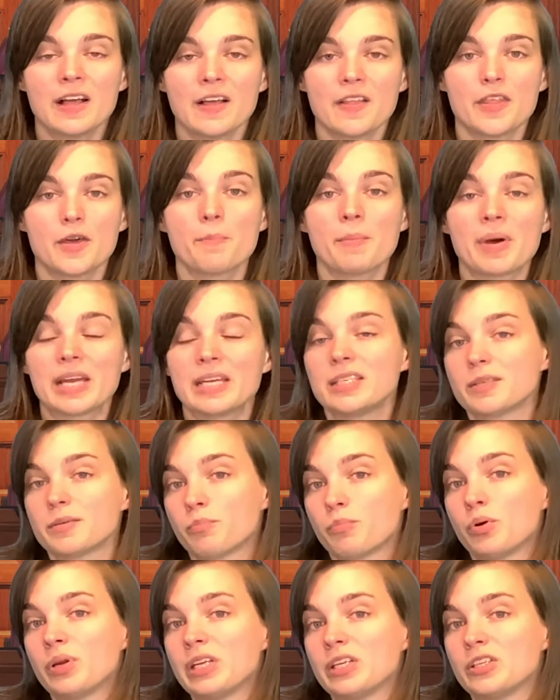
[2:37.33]
that might
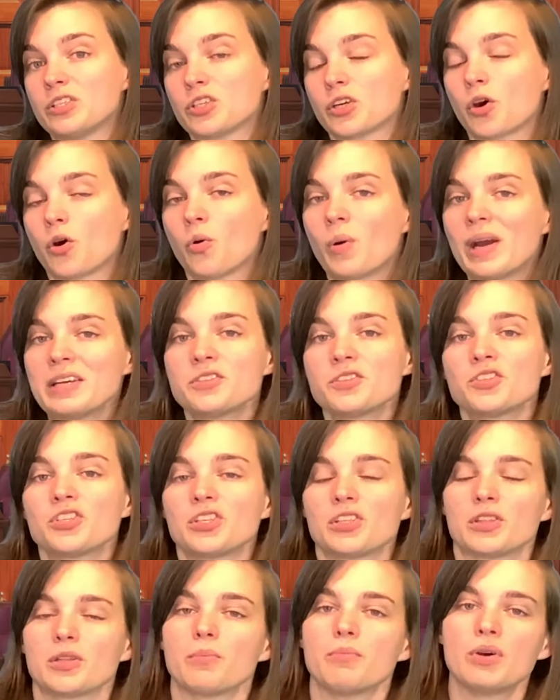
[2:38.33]
put into
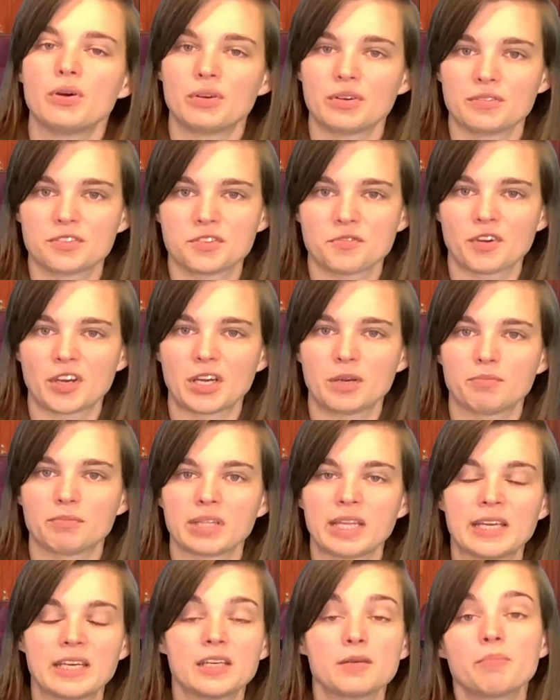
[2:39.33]
question the motives of a
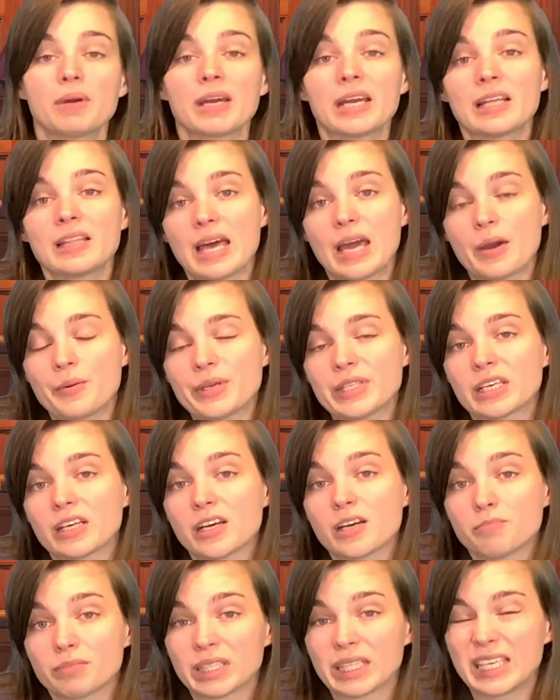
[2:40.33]
complainant by allowing allowing the
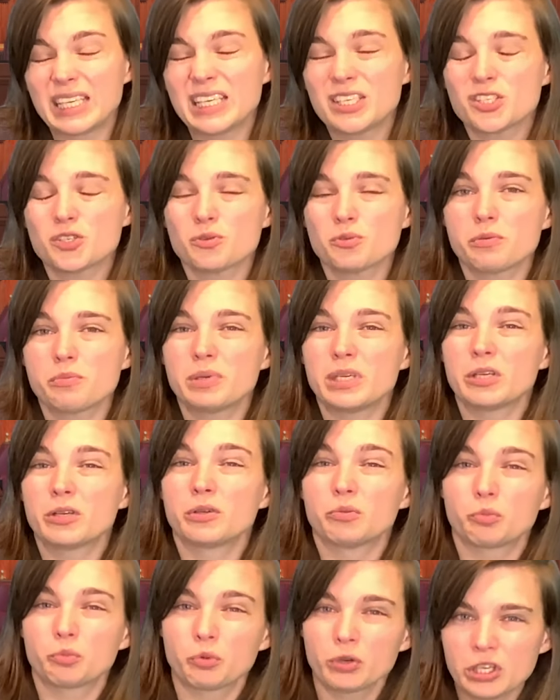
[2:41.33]
complainant to appear
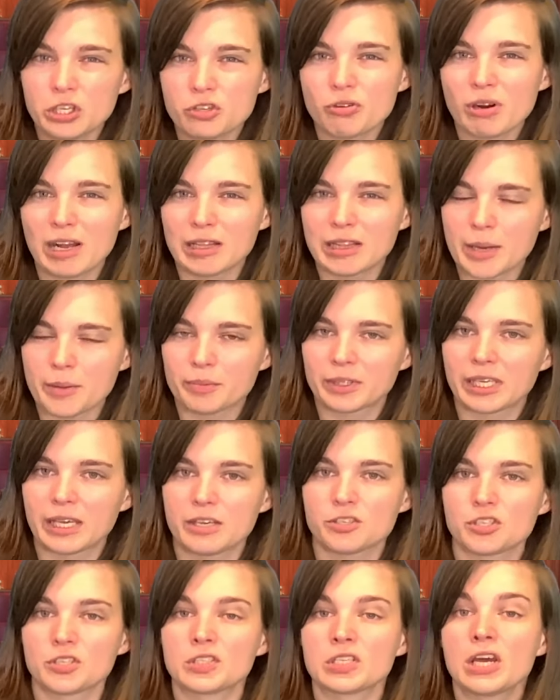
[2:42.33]
in pretrial
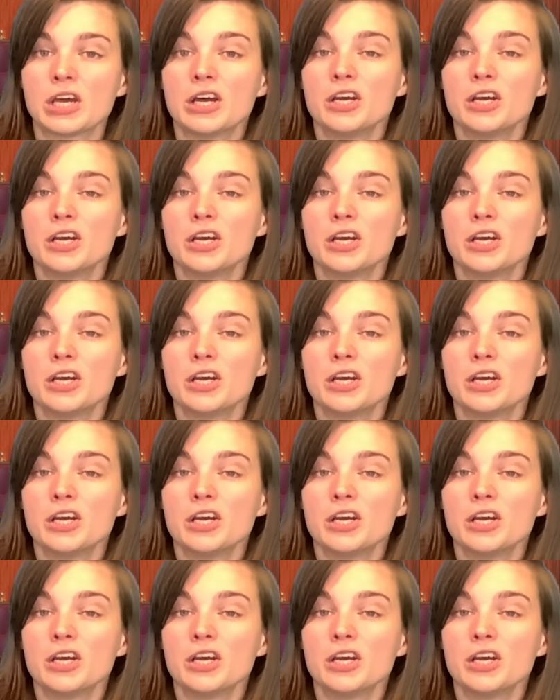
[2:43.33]
applications